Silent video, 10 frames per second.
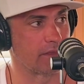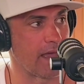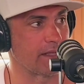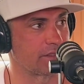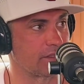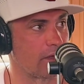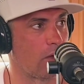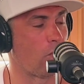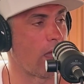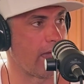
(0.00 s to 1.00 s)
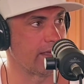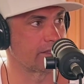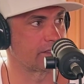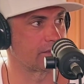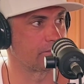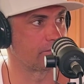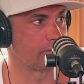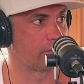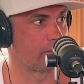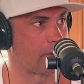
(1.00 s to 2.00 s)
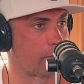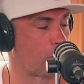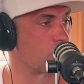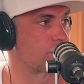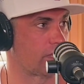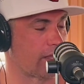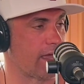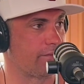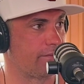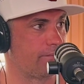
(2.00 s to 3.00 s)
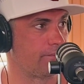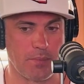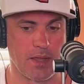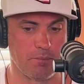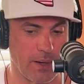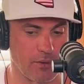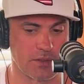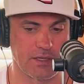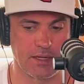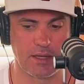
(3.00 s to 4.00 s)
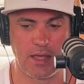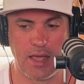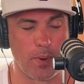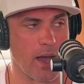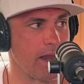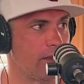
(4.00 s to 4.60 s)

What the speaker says: that's a wise approach to life and parenting. But